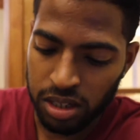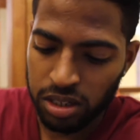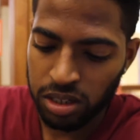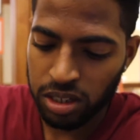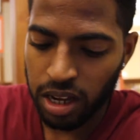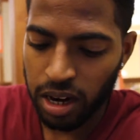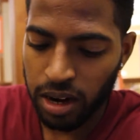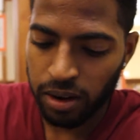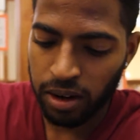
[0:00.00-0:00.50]

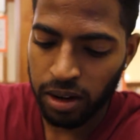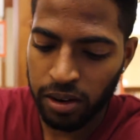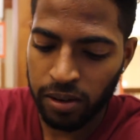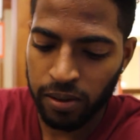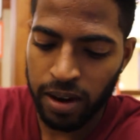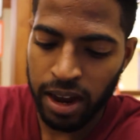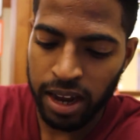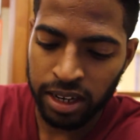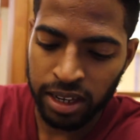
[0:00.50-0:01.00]
Just gotta
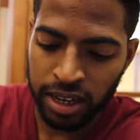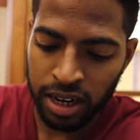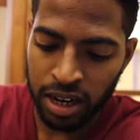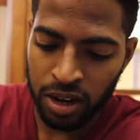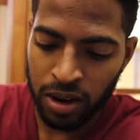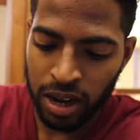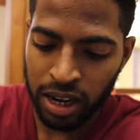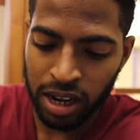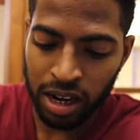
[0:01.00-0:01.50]
grind it
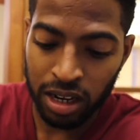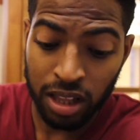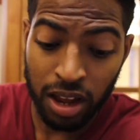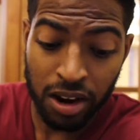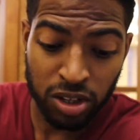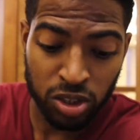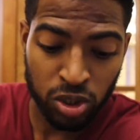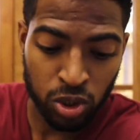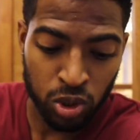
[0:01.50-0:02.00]
out. I got a
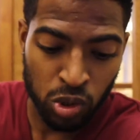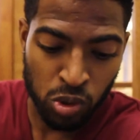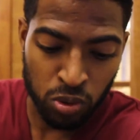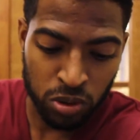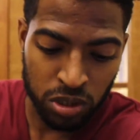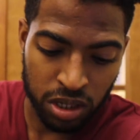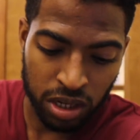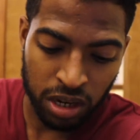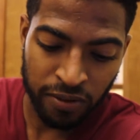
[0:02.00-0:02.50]
lot of
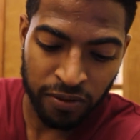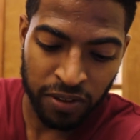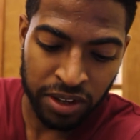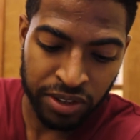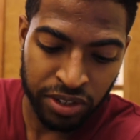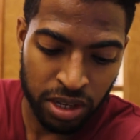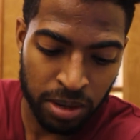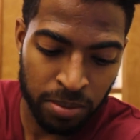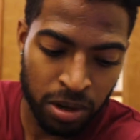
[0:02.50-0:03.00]
shoots and
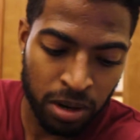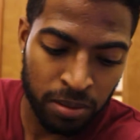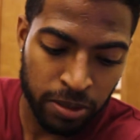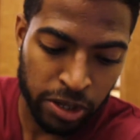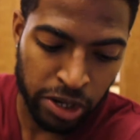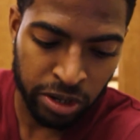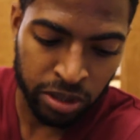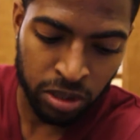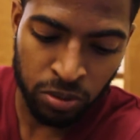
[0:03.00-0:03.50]
events coming up
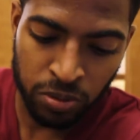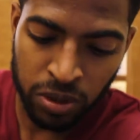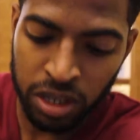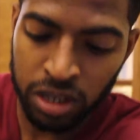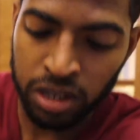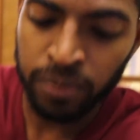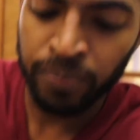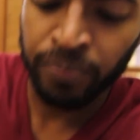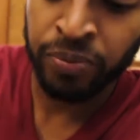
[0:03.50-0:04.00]
later in the
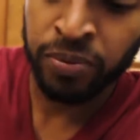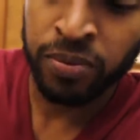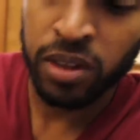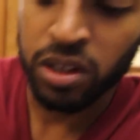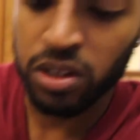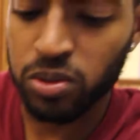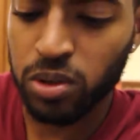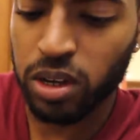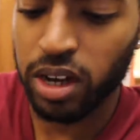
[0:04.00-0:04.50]
week,
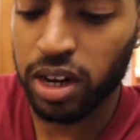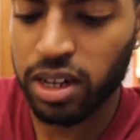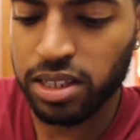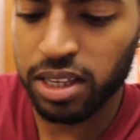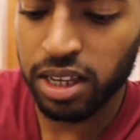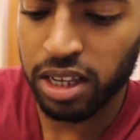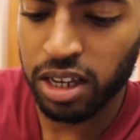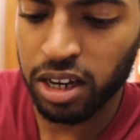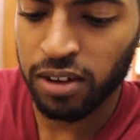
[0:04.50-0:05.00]
so I gotta
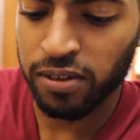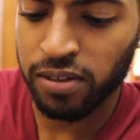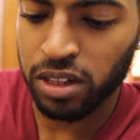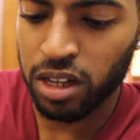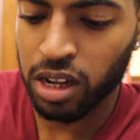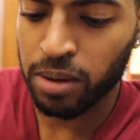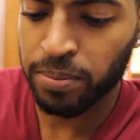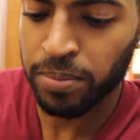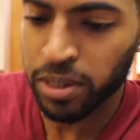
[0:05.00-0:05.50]
take care of a
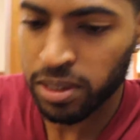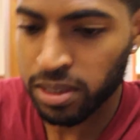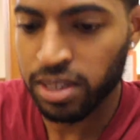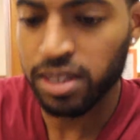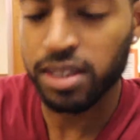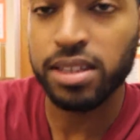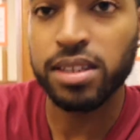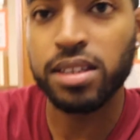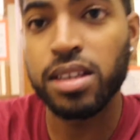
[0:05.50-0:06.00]
lot of
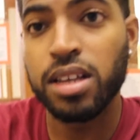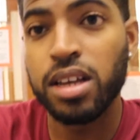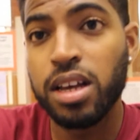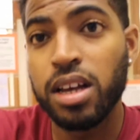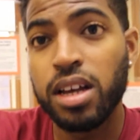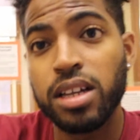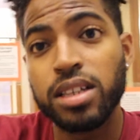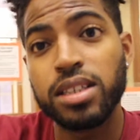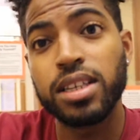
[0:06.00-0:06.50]
business
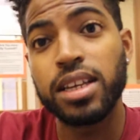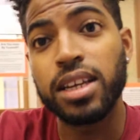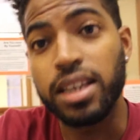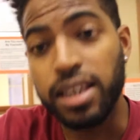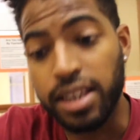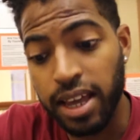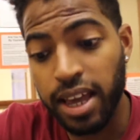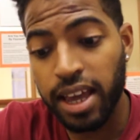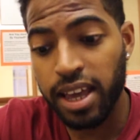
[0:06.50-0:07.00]

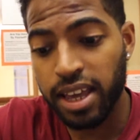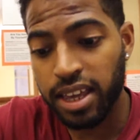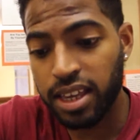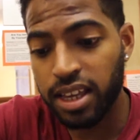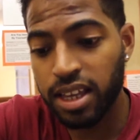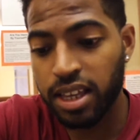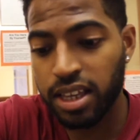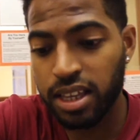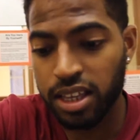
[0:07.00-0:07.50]

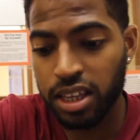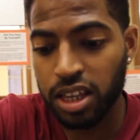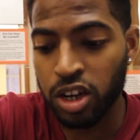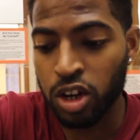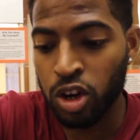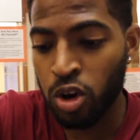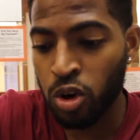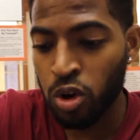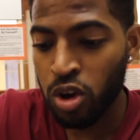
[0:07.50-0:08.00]
today, you
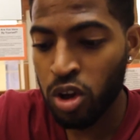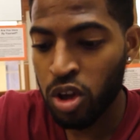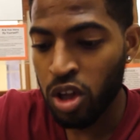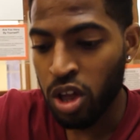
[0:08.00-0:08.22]
know?